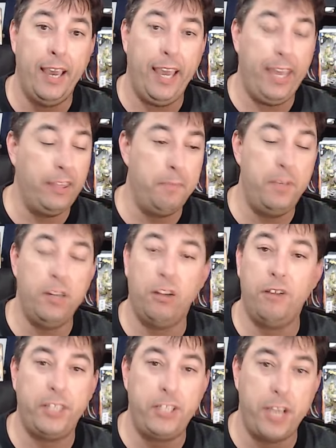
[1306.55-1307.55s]
in the middle
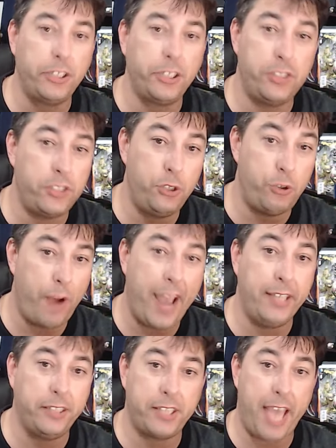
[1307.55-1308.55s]
of a Dungeons and
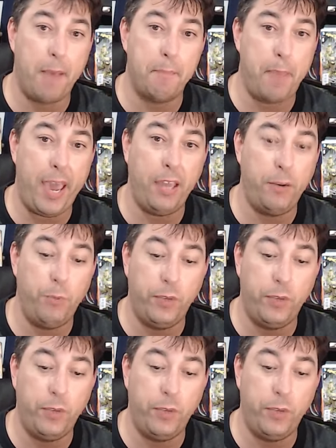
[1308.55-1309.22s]
Dragons campaign.